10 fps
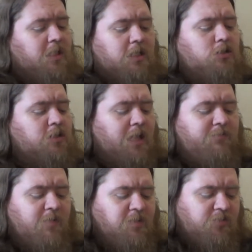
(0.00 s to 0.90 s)
It could
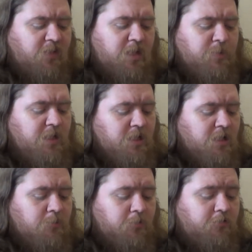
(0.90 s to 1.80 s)
get very samey,
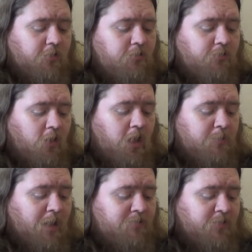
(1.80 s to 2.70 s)
but so far
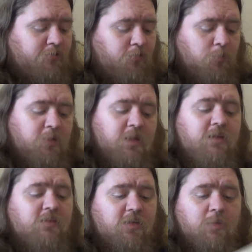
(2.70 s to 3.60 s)
I'm having fun with
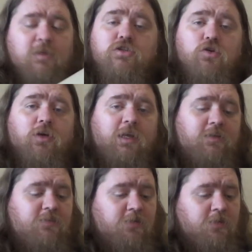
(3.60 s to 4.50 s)
this and I'm enjoying
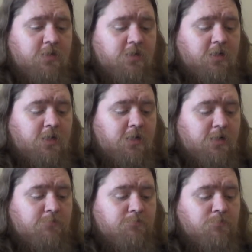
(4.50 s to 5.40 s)
it.
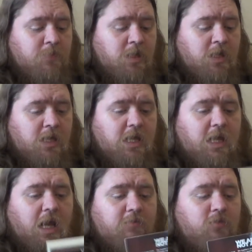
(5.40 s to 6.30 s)

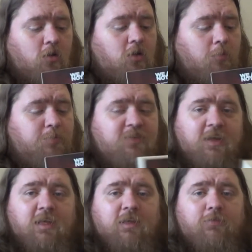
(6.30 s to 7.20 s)
I've not got
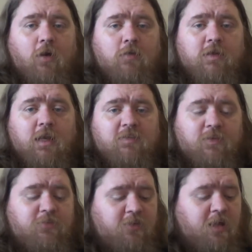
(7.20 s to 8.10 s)
particularly far in, as
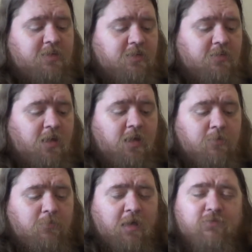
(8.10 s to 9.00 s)
I've said.
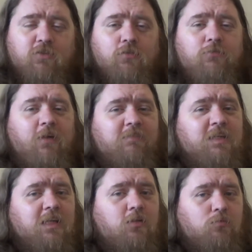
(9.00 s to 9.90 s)
I've done very
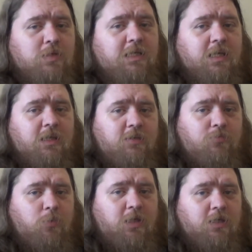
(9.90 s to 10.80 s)
little reading
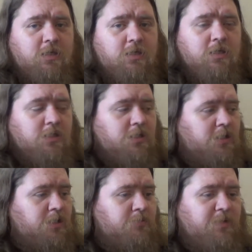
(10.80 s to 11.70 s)
this week.
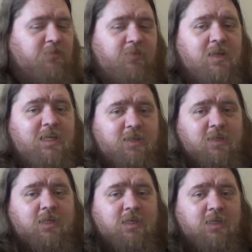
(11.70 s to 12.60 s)
If
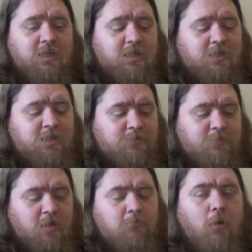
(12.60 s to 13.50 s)
anything,
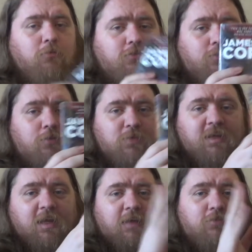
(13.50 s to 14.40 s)
most of the
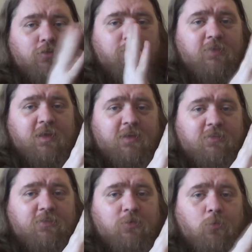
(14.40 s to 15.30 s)
reading I've done of
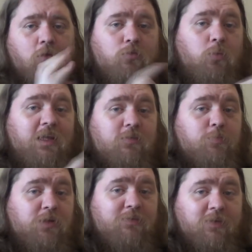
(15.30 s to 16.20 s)
this was weeks
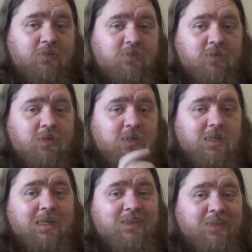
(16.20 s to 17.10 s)
previous.
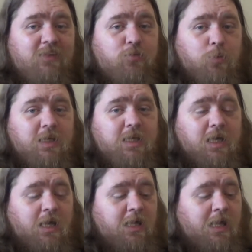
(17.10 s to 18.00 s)
In this week,
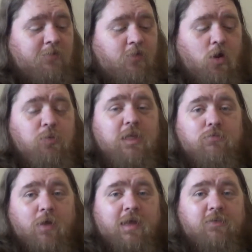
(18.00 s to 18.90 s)
I have
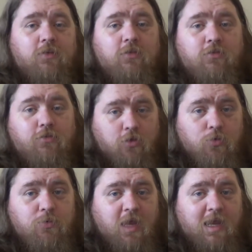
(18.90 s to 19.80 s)
only read
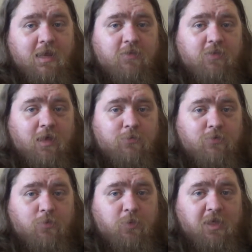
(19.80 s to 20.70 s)
2 days out
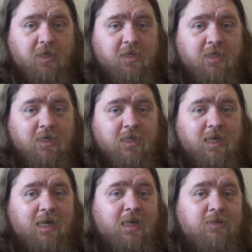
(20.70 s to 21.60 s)
of the week,
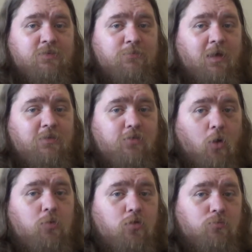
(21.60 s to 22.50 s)
and my
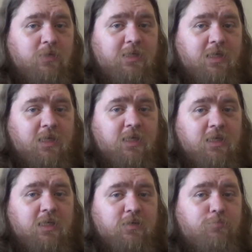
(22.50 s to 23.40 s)
total reading
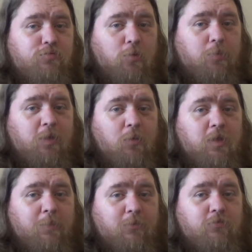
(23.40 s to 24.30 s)
is probably
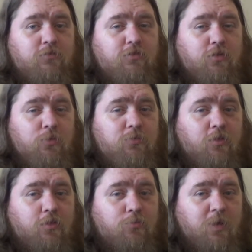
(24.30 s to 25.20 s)
only about 2
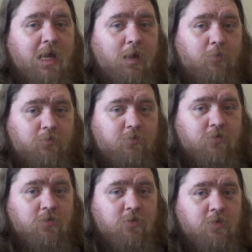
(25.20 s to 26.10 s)
to 3 hours.